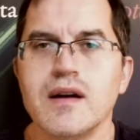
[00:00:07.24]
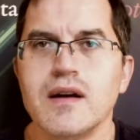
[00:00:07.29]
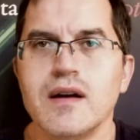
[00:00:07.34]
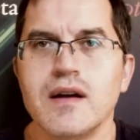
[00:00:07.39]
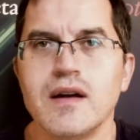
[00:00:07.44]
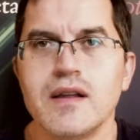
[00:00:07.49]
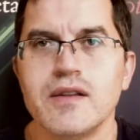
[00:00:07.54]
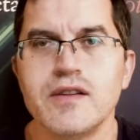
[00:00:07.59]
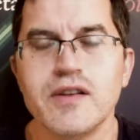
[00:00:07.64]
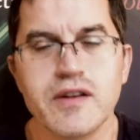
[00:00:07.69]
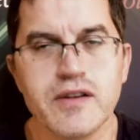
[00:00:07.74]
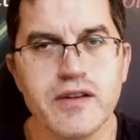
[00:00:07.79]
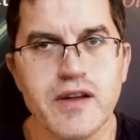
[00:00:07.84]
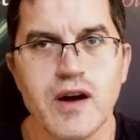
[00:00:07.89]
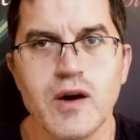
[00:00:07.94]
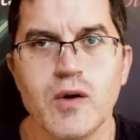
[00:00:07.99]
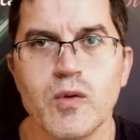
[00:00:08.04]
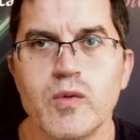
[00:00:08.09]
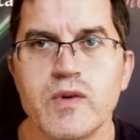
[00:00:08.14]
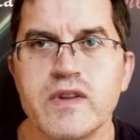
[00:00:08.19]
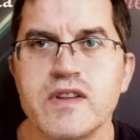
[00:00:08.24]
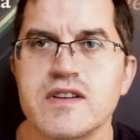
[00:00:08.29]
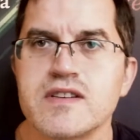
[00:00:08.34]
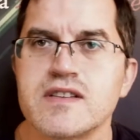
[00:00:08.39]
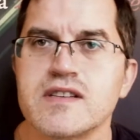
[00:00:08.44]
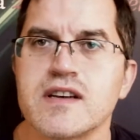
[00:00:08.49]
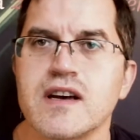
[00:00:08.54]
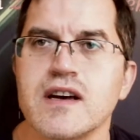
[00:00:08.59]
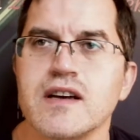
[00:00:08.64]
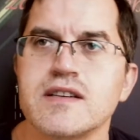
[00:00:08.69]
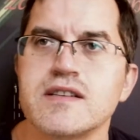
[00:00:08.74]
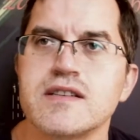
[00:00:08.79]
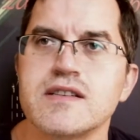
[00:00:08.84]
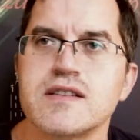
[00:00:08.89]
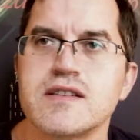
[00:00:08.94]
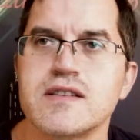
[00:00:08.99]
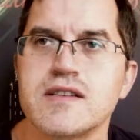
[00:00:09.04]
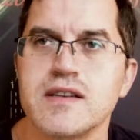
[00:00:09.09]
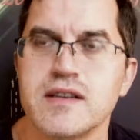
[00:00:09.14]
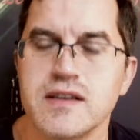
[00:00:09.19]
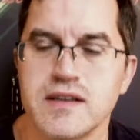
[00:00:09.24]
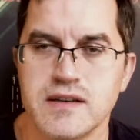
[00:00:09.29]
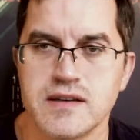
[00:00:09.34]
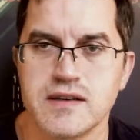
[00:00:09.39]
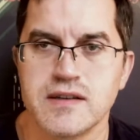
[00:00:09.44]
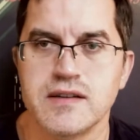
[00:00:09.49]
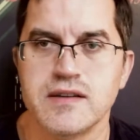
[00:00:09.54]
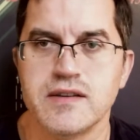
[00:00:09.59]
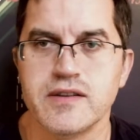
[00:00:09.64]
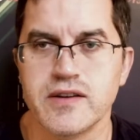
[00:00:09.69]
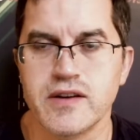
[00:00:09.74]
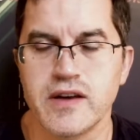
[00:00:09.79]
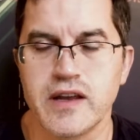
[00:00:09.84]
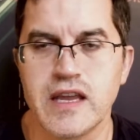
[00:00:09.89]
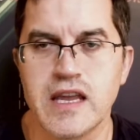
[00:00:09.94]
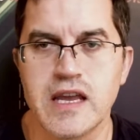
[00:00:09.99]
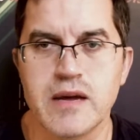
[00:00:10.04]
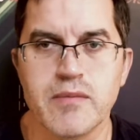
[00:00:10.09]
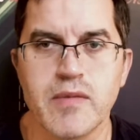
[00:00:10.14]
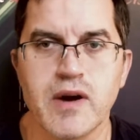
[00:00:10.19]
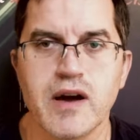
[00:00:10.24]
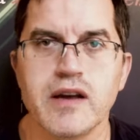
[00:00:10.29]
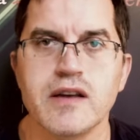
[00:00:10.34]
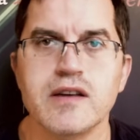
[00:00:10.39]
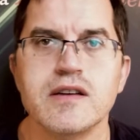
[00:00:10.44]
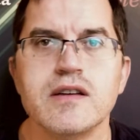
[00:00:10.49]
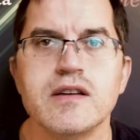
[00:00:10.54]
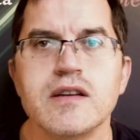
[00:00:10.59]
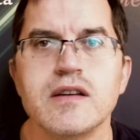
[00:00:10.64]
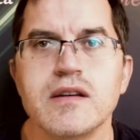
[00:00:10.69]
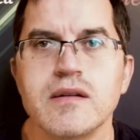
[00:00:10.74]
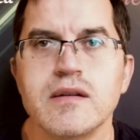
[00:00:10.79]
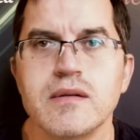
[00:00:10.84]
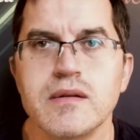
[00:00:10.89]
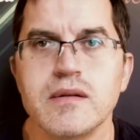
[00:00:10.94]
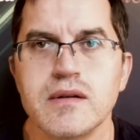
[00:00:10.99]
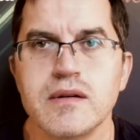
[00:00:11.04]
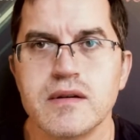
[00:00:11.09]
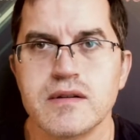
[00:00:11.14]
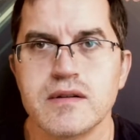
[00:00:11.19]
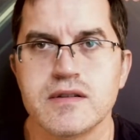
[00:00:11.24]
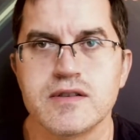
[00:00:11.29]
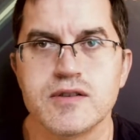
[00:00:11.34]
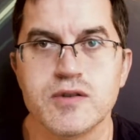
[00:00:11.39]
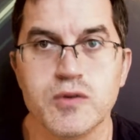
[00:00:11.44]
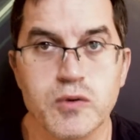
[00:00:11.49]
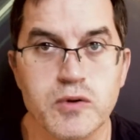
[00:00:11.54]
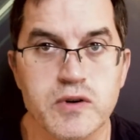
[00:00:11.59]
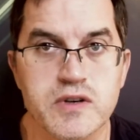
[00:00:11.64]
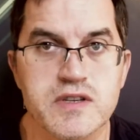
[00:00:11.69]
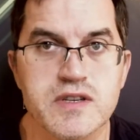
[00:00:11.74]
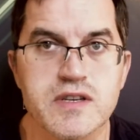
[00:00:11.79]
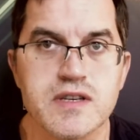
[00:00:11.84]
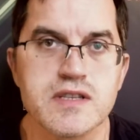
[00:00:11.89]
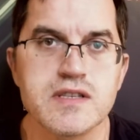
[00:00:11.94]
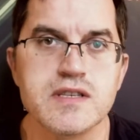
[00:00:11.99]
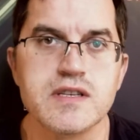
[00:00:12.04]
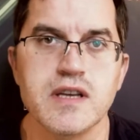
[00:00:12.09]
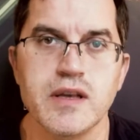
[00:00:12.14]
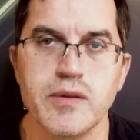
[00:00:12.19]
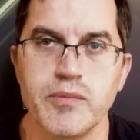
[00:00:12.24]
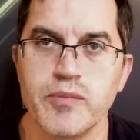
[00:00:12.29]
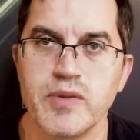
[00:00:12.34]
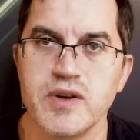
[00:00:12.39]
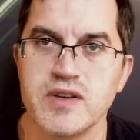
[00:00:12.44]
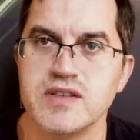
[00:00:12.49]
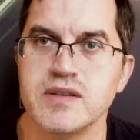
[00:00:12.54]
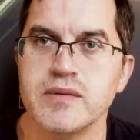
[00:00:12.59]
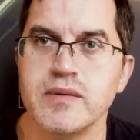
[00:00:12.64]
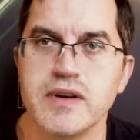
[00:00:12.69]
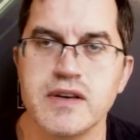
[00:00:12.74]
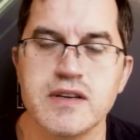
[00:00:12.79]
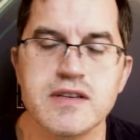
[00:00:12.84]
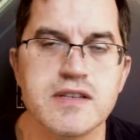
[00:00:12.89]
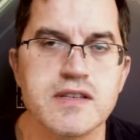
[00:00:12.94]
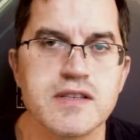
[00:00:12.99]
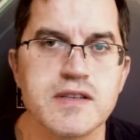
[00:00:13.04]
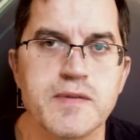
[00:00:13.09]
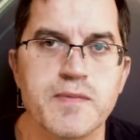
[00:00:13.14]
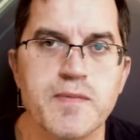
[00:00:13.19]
Till now we discussed the EMI sources in PCBs.